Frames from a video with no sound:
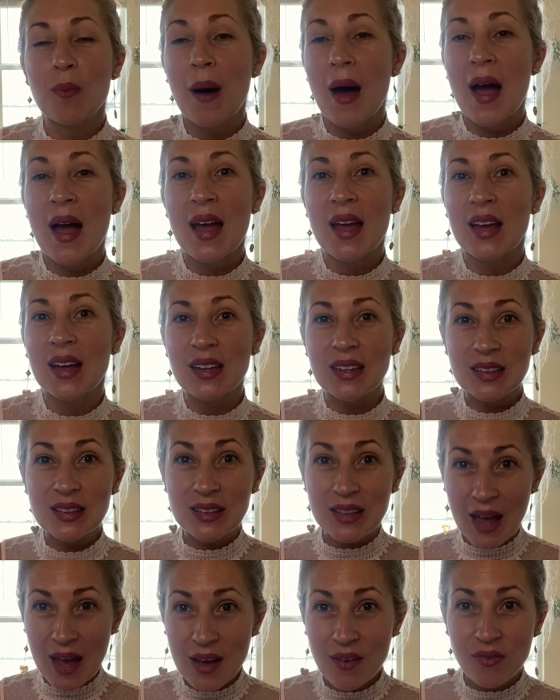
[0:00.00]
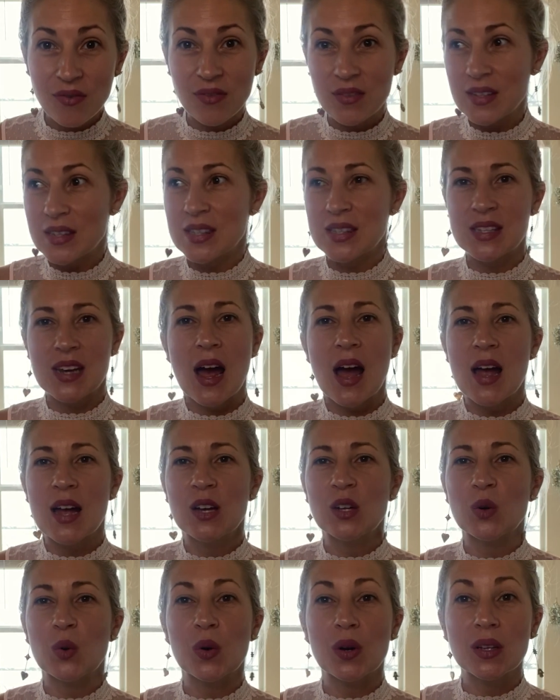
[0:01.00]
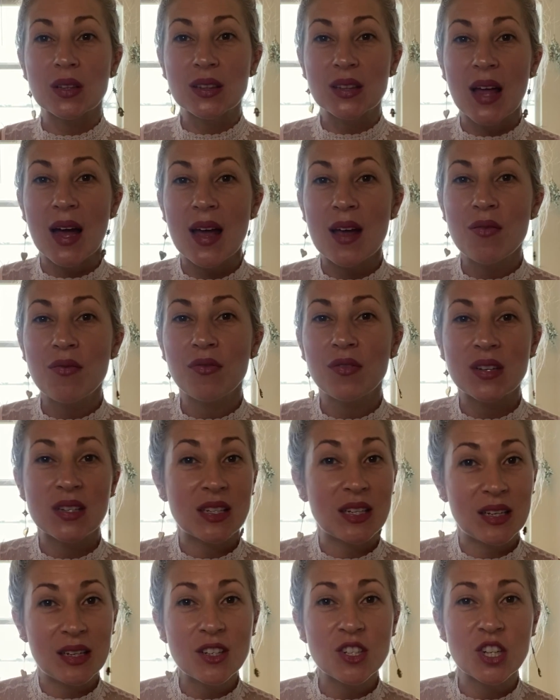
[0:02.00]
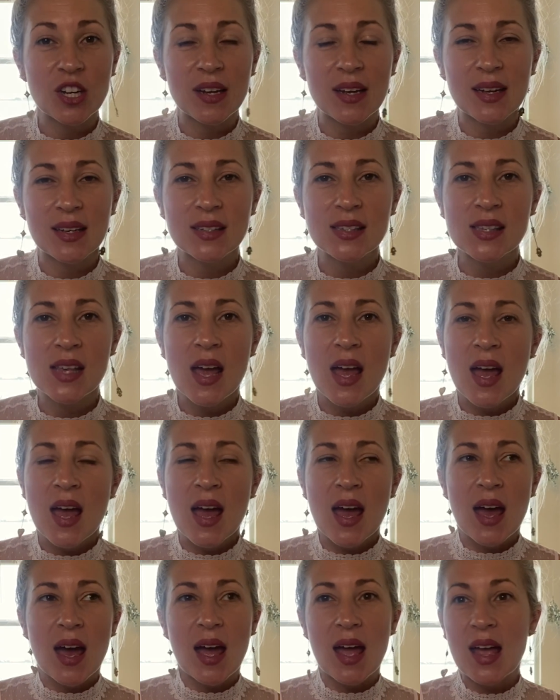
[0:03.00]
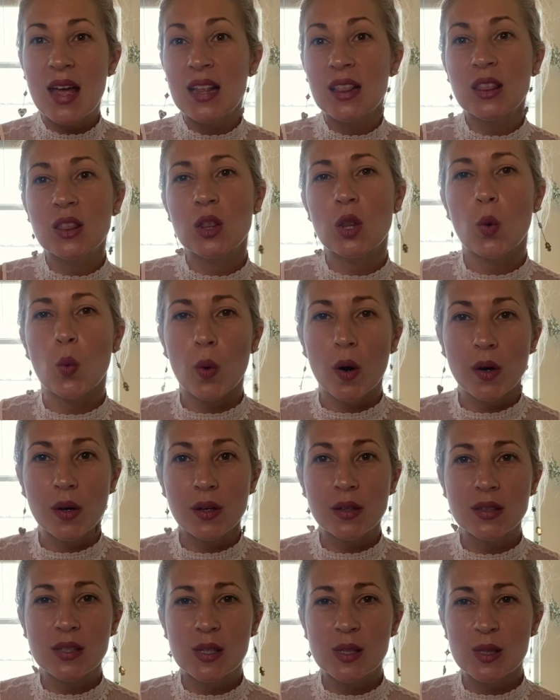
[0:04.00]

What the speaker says: my lifestyle or life teachings in the world.